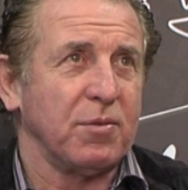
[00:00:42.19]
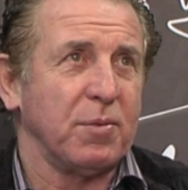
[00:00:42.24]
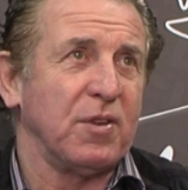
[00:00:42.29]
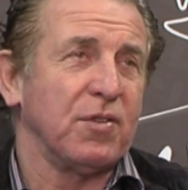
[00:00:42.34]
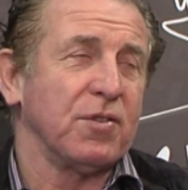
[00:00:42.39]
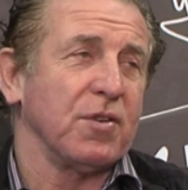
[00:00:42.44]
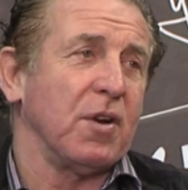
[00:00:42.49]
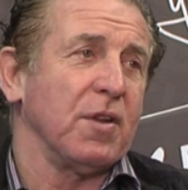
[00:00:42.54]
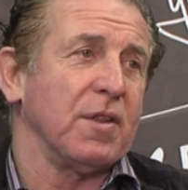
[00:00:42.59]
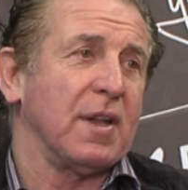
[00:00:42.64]
We
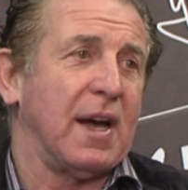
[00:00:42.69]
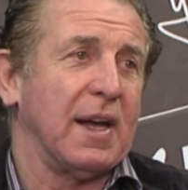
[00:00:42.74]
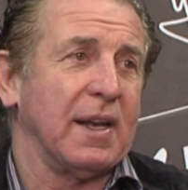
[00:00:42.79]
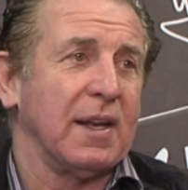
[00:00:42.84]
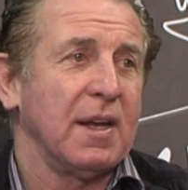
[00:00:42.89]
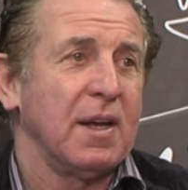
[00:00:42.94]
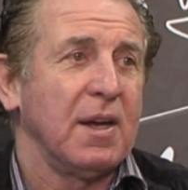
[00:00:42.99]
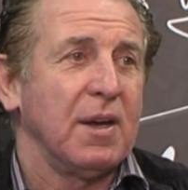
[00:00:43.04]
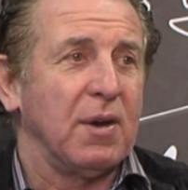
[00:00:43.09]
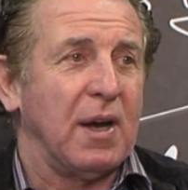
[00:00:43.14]
saw that
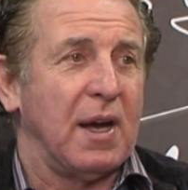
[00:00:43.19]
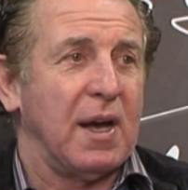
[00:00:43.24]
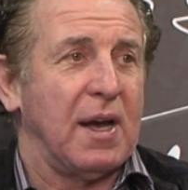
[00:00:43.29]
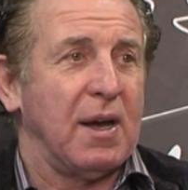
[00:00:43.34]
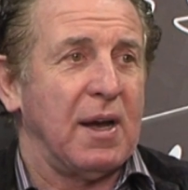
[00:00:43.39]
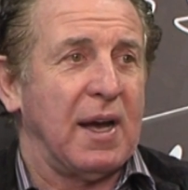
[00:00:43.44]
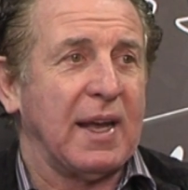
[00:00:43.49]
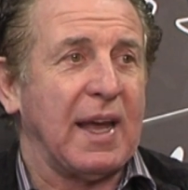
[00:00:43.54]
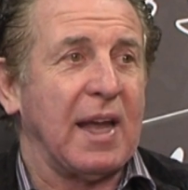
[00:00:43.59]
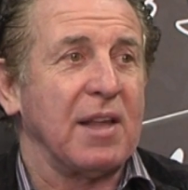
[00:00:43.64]

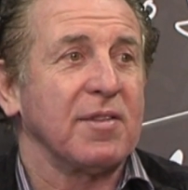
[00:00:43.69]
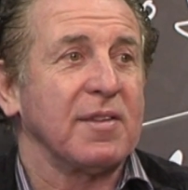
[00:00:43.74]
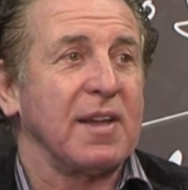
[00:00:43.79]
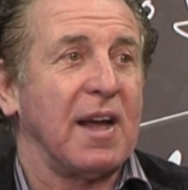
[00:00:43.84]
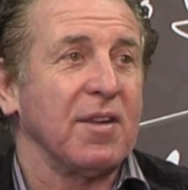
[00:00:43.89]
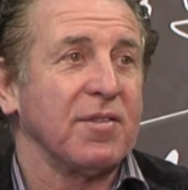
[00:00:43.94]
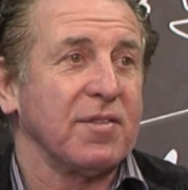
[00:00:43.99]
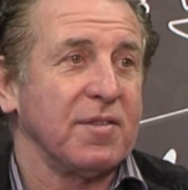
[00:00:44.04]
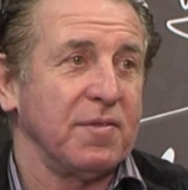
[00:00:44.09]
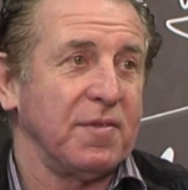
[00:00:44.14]
against
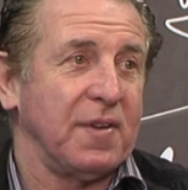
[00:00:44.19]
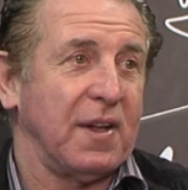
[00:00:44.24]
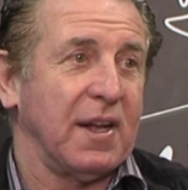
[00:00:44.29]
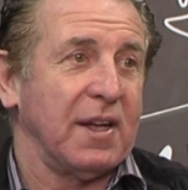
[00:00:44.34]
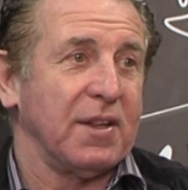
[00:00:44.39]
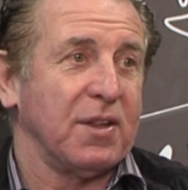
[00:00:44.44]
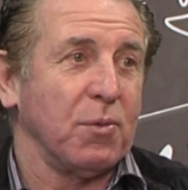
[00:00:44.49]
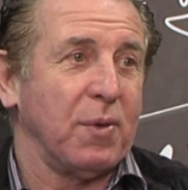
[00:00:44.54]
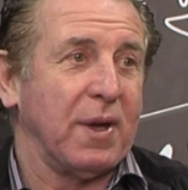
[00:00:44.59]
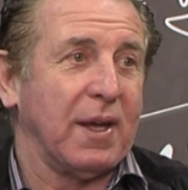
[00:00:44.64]
Aston Villa
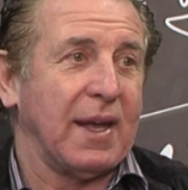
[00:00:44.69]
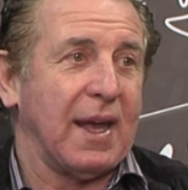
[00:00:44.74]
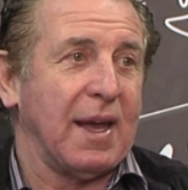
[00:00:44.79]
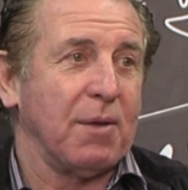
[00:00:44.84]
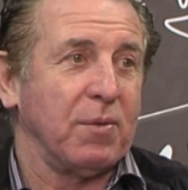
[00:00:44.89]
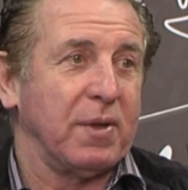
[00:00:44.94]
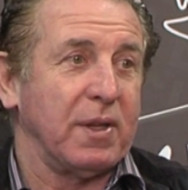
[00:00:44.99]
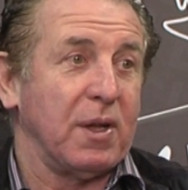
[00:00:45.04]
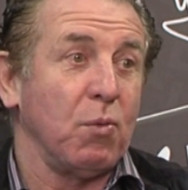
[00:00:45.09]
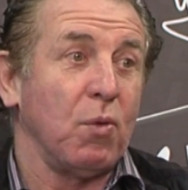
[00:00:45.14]
at the
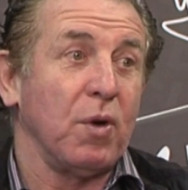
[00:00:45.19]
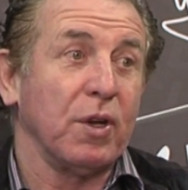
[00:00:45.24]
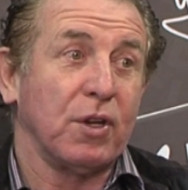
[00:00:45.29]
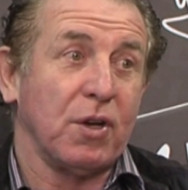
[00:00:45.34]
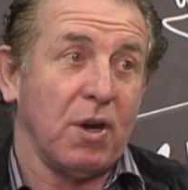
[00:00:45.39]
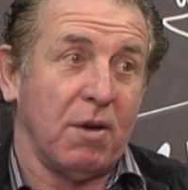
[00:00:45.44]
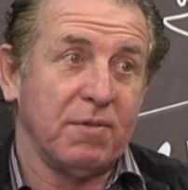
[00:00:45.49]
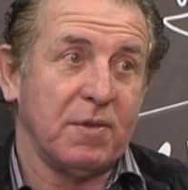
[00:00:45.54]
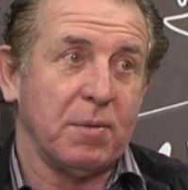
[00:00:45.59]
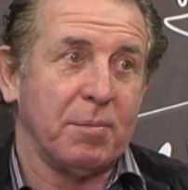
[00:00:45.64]
weekend when they won
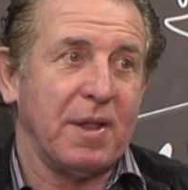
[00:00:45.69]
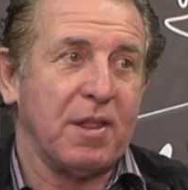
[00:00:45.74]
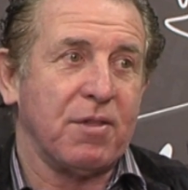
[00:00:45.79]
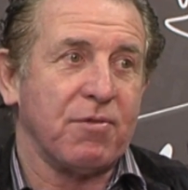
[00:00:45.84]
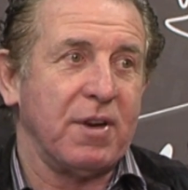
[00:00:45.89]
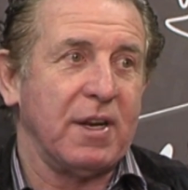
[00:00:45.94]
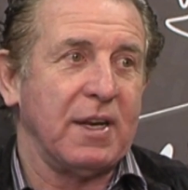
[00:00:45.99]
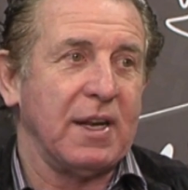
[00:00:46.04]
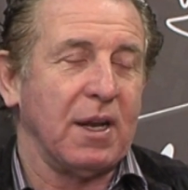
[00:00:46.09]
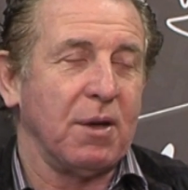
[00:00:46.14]
comfortably
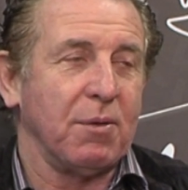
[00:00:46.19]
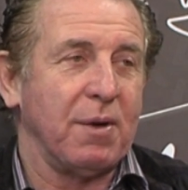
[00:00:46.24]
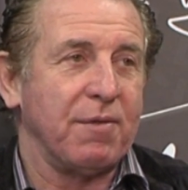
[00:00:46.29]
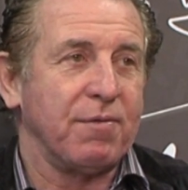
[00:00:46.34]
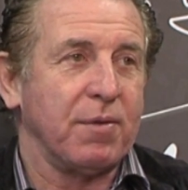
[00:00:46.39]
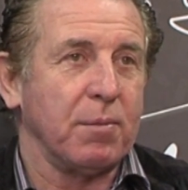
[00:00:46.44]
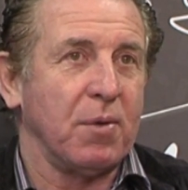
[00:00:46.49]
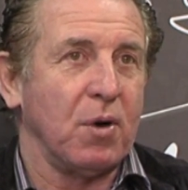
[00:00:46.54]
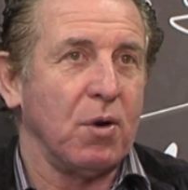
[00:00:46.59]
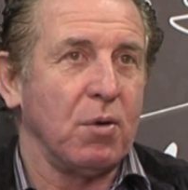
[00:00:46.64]
3-0 away
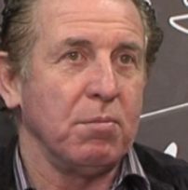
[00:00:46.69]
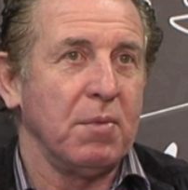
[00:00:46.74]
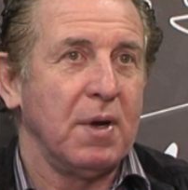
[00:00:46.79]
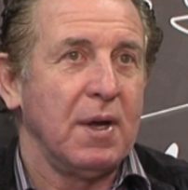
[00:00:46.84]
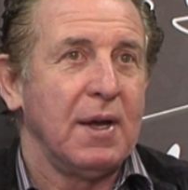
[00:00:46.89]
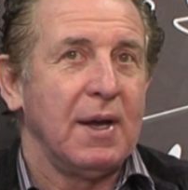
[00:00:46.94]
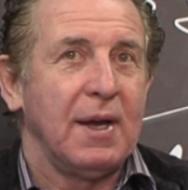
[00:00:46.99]
from home.